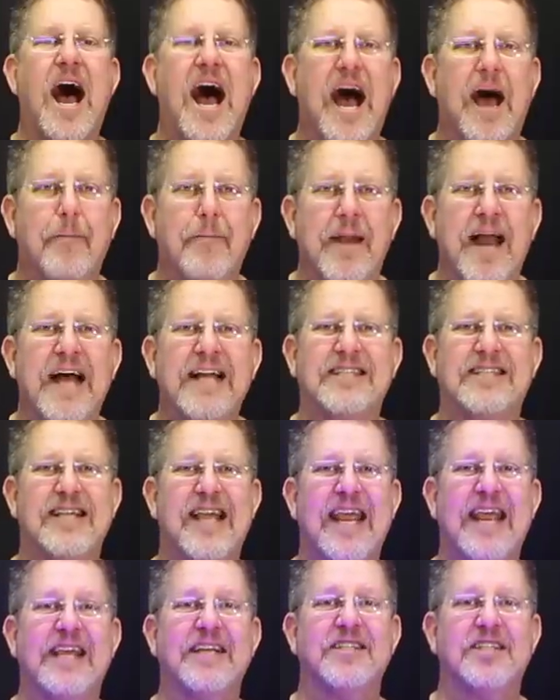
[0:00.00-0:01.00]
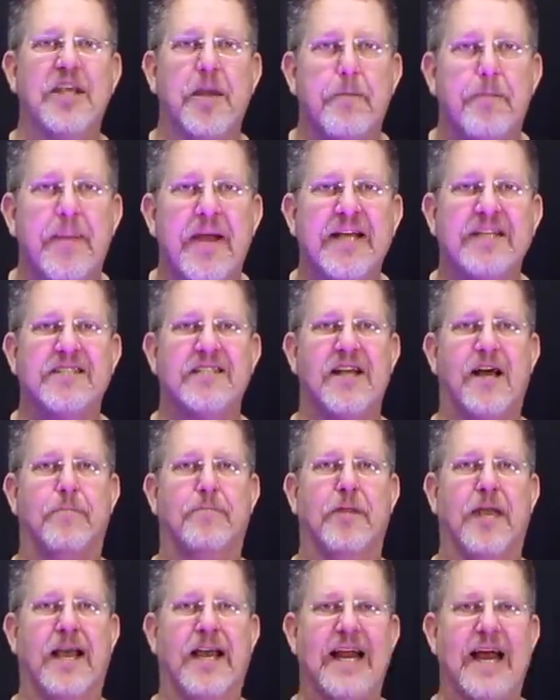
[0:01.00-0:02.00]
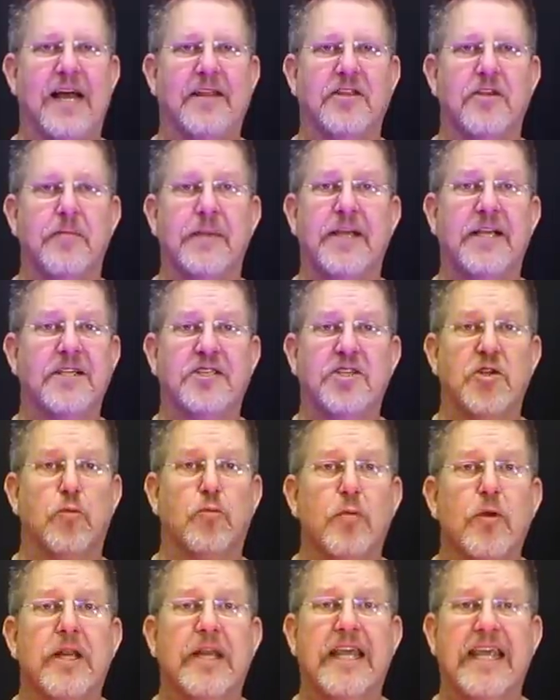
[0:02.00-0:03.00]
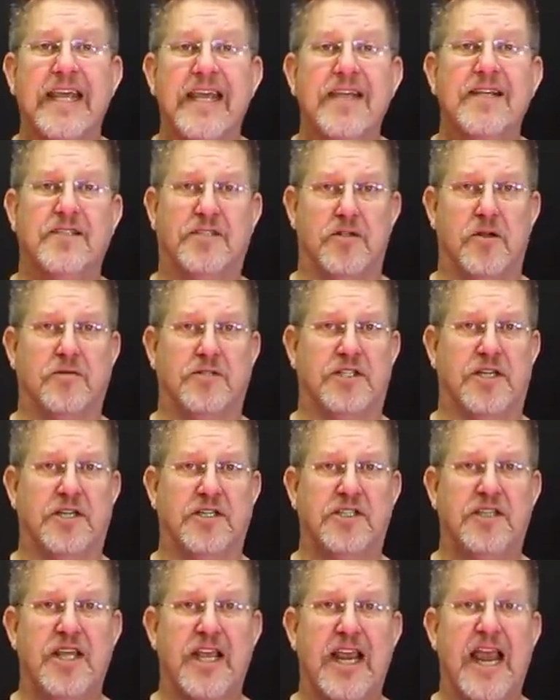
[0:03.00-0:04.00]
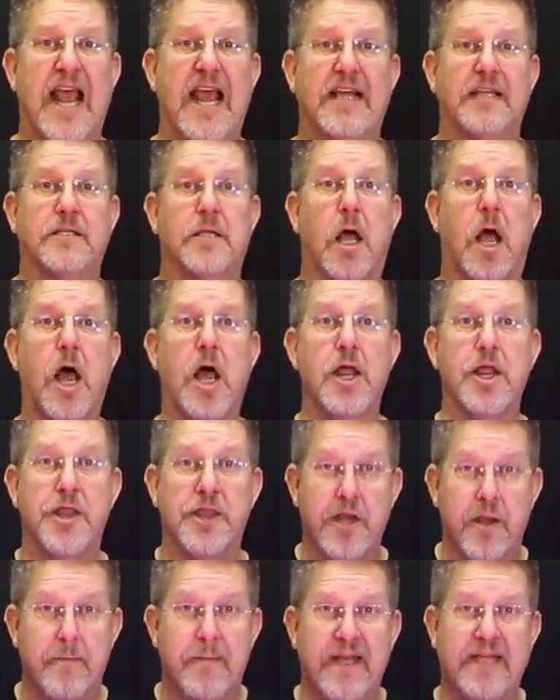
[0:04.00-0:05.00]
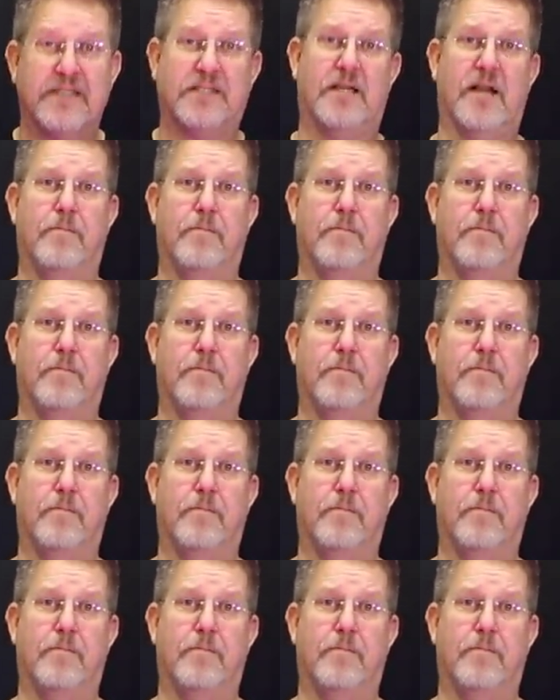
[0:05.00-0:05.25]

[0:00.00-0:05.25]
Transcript: I'm not saying it's the best uplight out there, because there really is no such thing as the best